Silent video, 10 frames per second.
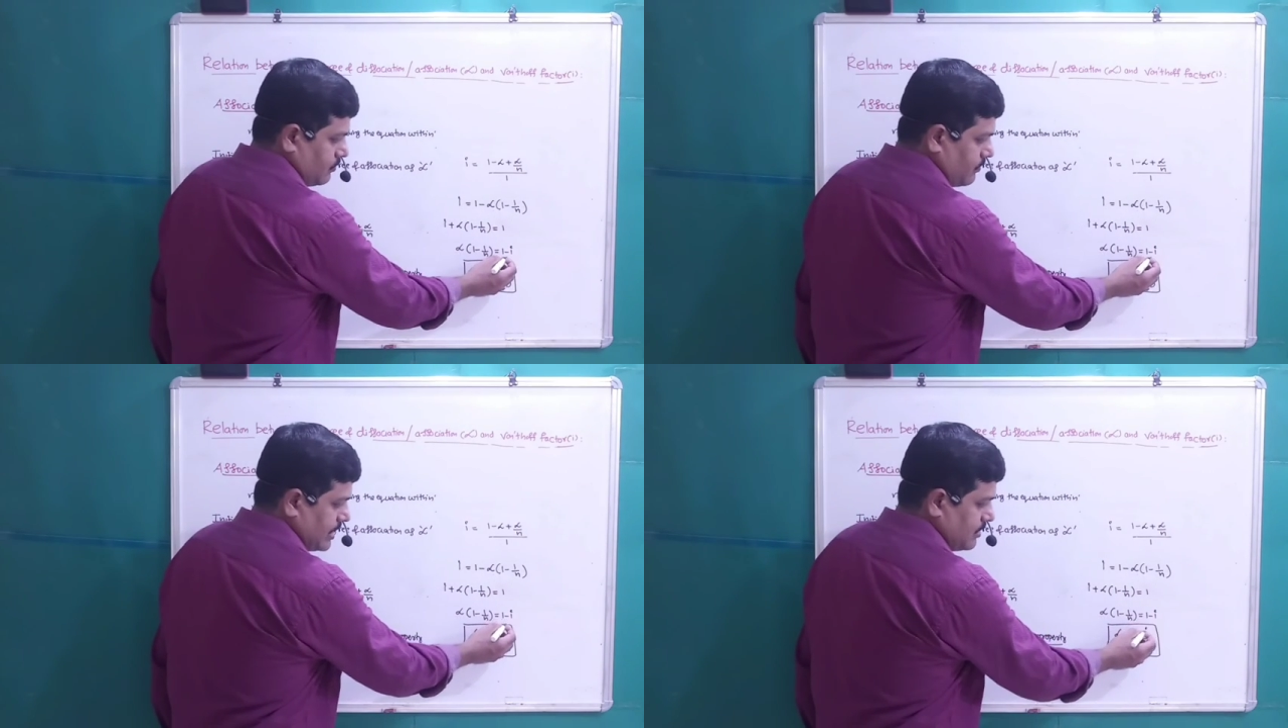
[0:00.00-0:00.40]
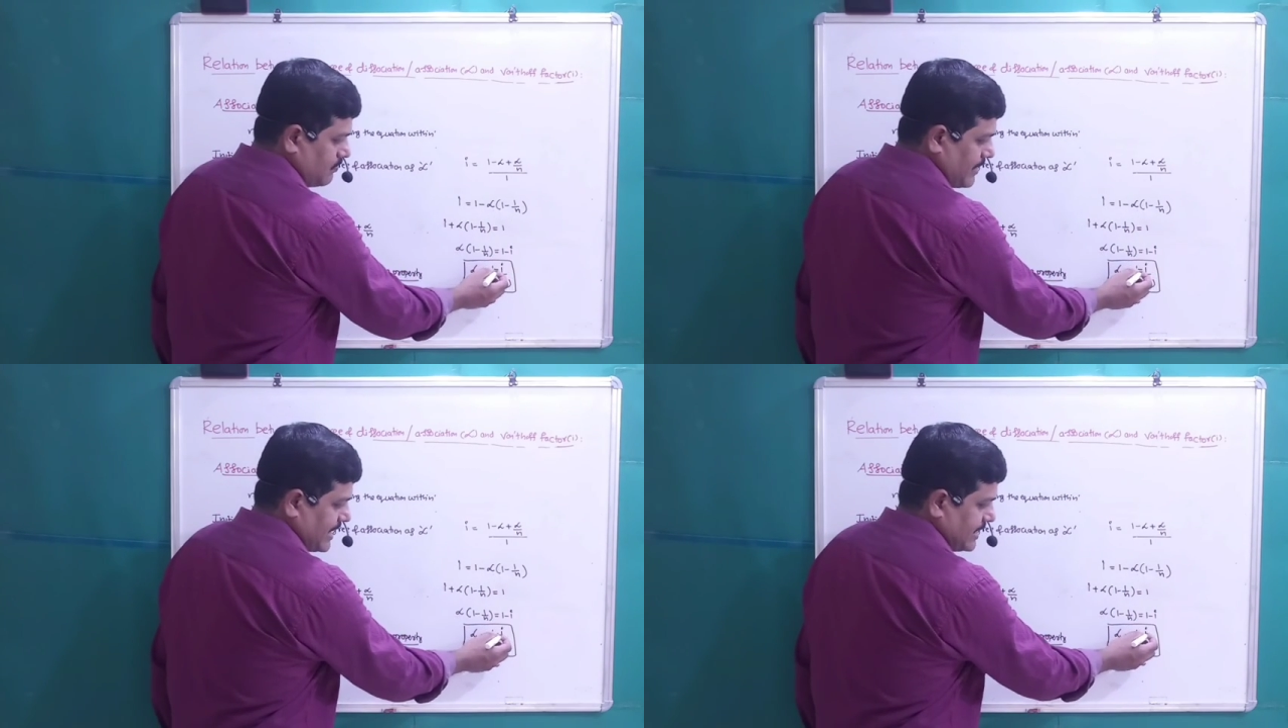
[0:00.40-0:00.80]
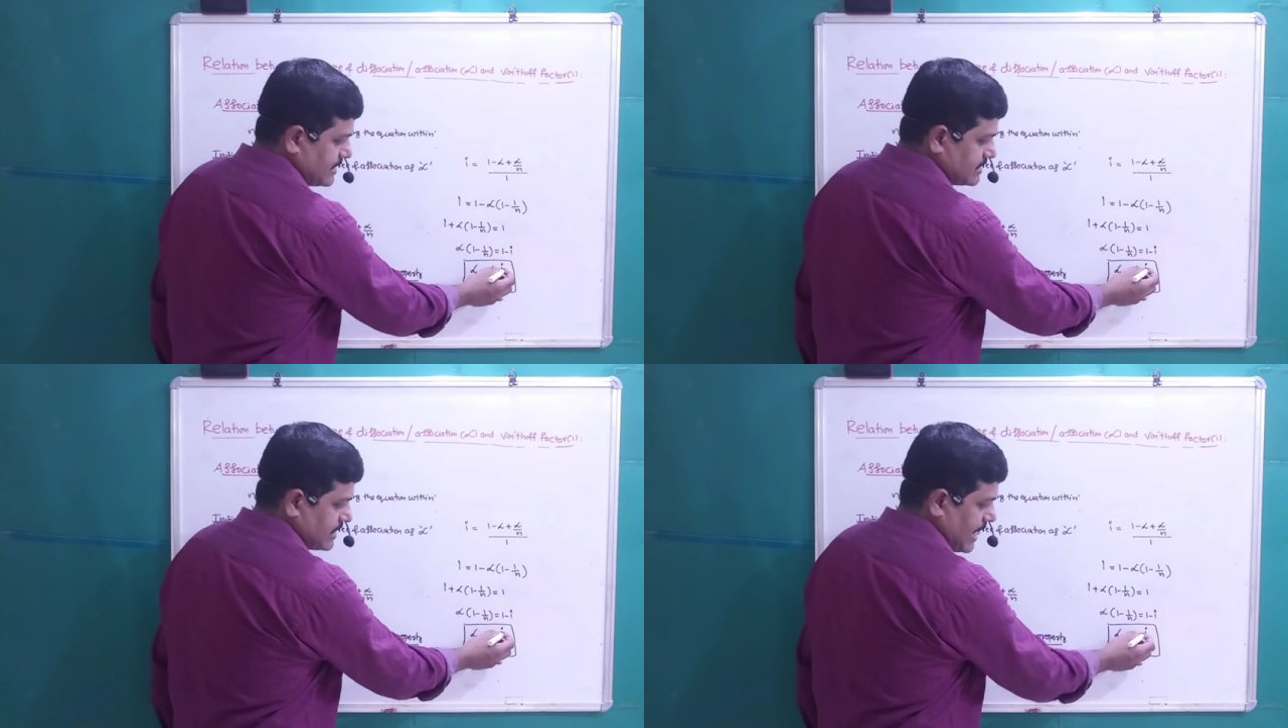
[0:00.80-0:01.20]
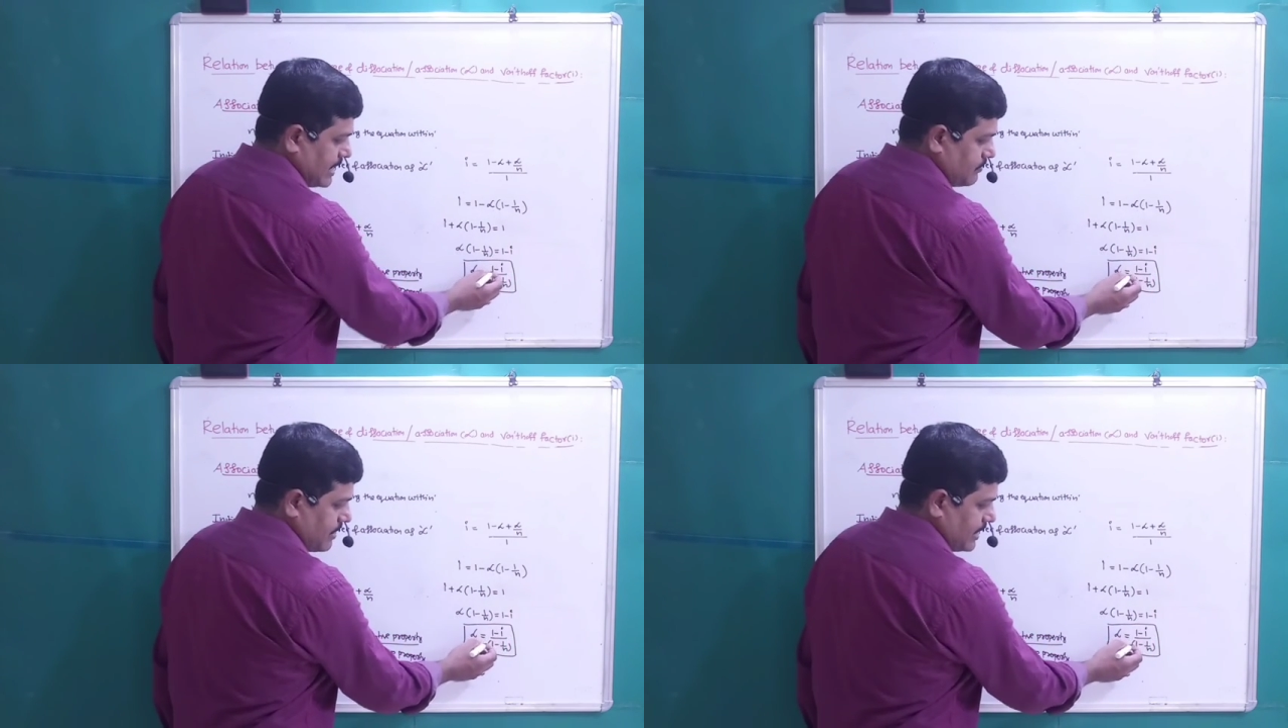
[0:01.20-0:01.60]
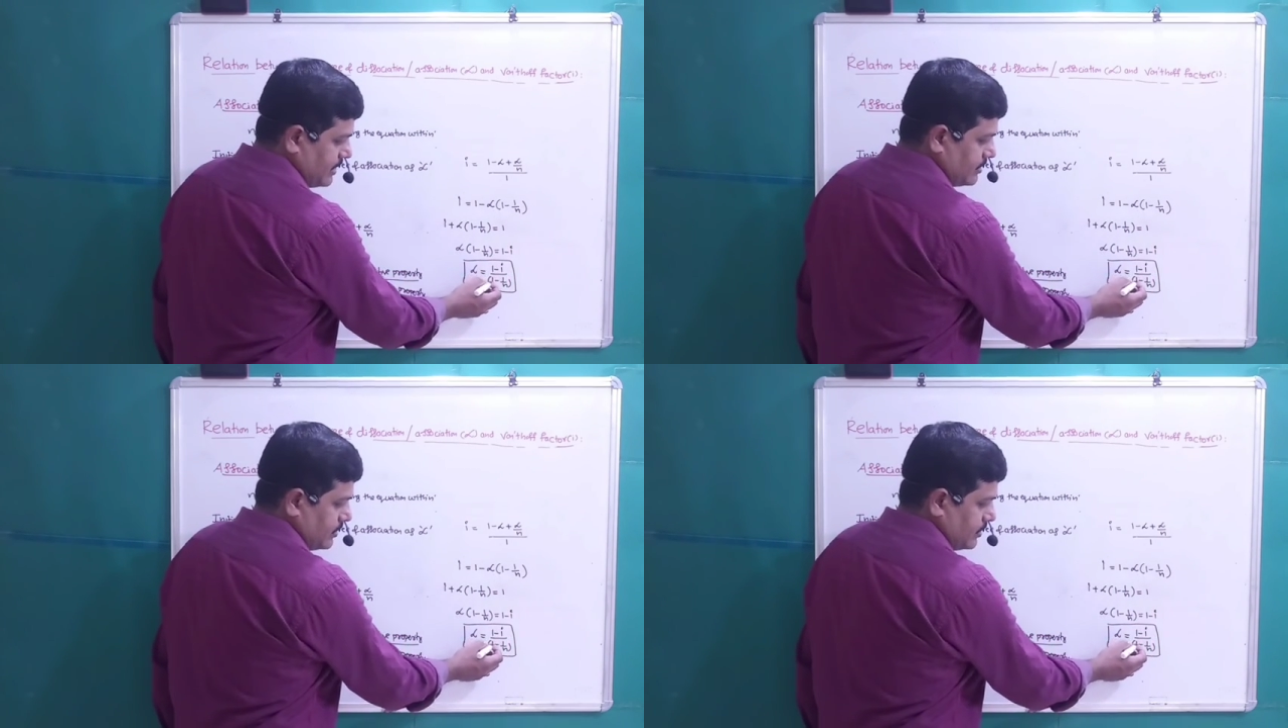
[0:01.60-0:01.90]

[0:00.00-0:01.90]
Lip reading: 1 minus I by